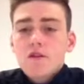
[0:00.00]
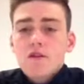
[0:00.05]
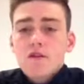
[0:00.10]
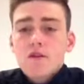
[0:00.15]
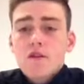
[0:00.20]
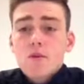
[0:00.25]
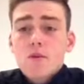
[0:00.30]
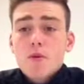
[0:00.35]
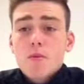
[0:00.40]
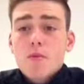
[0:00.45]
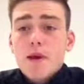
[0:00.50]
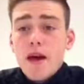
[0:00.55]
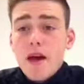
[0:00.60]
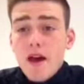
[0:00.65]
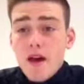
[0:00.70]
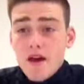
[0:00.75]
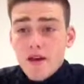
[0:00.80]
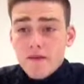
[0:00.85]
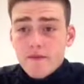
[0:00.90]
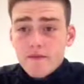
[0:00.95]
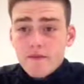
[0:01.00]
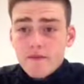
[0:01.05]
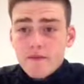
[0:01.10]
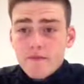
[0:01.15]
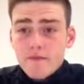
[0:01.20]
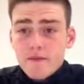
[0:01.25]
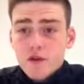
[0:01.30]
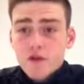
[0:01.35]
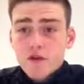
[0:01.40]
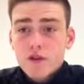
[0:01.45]
To prepare
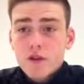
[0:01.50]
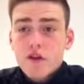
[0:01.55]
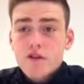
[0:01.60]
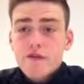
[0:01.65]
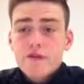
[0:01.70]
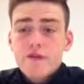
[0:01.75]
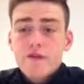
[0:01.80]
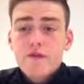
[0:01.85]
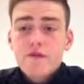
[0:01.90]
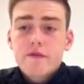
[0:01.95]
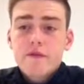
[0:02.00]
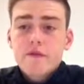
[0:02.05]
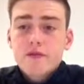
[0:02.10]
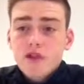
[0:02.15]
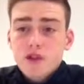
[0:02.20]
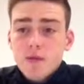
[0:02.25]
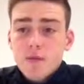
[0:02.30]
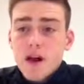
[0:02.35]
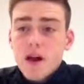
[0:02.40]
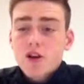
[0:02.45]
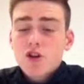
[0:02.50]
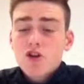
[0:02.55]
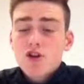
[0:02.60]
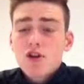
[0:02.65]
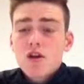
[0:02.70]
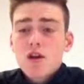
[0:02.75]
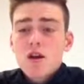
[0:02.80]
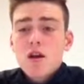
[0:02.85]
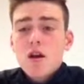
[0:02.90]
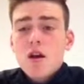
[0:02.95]
yourself for a smash,
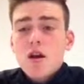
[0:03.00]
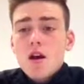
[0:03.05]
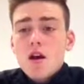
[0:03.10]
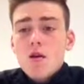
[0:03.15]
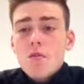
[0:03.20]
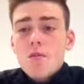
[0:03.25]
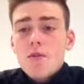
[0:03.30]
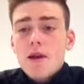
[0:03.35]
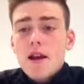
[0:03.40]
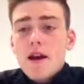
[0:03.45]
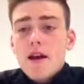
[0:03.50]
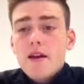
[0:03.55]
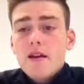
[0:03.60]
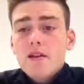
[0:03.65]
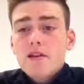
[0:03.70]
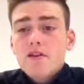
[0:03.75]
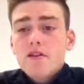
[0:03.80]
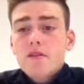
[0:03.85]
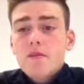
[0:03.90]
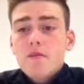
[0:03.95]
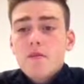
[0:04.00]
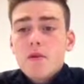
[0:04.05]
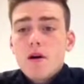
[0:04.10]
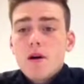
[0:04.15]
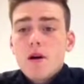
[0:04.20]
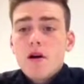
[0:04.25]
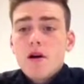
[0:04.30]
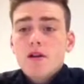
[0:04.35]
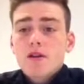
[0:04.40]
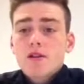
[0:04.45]
players
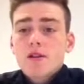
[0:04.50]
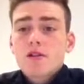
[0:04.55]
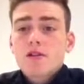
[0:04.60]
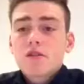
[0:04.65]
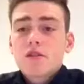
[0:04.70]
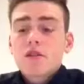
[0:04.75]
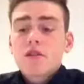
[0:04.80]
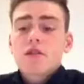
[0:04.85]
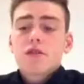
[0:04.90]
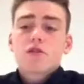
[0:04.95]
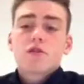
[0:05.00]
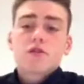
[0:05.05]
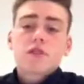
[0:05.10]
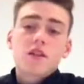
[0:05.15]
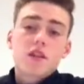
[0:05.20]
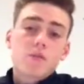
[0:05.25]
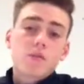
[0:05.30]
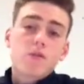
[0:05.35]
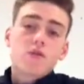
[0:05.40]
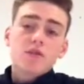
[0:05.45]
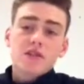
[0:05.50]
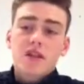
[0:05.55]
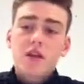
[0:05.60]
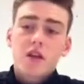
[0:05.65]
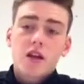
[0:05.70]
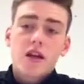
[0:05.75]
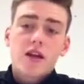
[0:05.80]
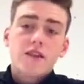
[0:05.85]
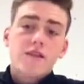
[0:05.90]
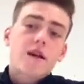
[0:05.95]
must, because obviously the ball is going
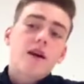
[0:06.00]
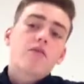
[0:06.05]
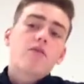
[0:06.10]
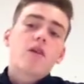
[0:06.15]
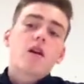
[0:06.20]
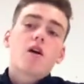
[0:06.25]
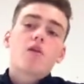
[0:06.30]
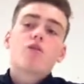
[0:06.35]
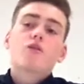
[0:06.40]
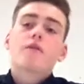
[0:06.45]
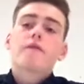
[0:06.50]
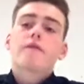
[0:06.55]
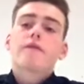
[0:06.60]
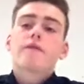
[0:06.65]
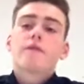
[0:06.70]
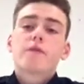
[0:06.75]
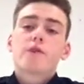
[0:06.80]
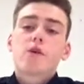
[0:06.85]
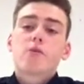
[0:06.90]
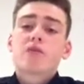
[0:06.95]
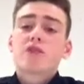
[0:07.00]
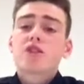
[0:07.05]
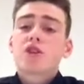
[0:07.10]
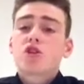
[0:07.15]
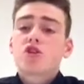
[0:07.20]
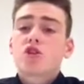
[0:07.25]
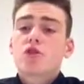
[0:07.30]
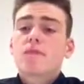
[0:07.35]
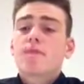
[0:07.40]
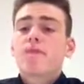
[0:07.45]
to hit down low from the
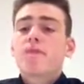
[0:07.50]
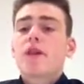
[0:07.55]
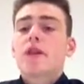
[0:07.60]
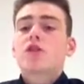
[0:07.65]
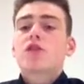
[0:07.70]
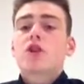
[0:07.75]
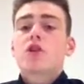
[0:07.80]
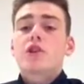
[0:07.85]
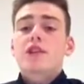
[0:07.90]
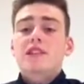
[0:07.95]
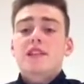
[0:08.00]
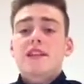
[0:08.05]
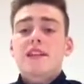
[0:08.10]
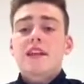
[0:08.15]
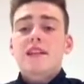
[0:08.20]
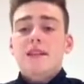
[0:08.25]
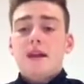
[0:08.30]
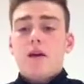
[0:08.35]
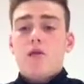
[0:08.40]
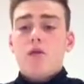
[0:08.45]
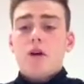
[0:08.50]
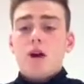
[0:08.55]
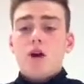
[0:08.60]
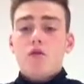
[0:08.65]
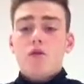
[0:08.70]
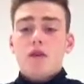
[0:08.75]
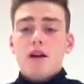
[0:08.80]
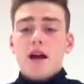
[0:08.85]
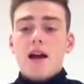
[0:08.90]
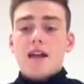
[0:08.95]
opposition, so you need to get down
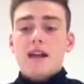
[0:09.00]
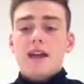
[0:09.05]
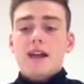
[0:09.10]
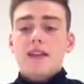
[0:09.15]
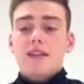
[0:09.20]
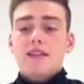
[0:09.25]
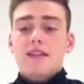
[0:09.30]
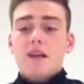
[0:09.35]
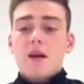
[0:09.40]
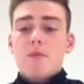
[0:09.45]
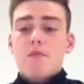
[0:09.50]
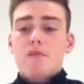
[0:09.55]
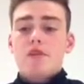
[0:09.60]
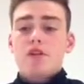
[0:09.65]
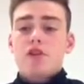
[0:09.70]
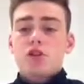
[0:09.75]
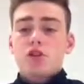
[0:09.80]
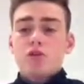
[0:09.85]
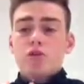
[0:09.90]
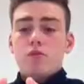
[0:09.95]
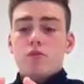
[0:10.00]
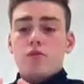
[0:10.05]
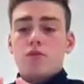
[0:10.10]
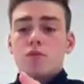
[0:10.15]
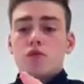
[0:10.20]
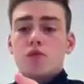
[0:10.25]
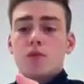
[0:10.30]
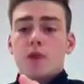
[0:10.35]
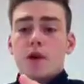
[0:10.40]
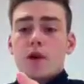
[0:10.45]
low and get in a set position,
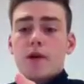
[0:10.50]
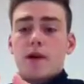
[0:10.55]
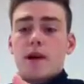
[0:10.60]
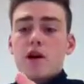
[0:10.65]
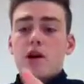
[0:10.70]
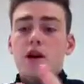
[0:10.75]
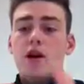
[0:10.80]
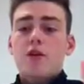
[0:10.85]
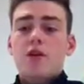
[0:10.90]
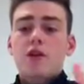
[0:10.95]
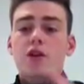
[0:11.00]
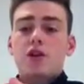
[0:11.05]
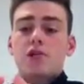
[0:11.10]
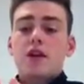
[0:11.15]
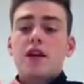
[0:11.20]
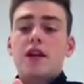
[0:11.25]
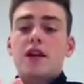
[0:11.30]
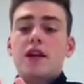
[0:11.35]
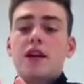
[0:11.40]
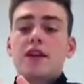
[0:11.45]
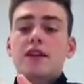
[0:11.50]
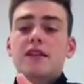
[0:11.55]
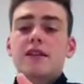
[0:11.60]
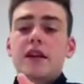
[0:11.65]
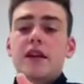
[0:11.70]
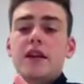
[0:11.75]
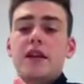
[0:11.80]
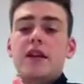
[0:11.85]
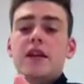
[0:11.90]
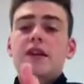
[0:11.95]
which we spoke about earlier, which is where you get your
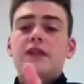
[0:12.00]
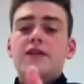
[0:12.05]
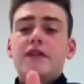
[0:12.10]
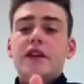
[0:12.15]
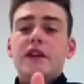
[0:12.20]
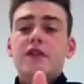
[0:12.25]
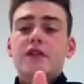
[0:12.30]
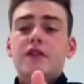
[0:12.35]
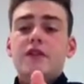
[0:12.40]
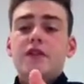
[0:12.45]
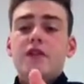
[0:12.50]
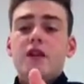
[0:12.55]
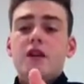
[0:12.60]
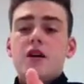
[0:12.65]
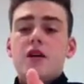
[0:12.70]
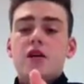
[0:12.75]
10 fingers,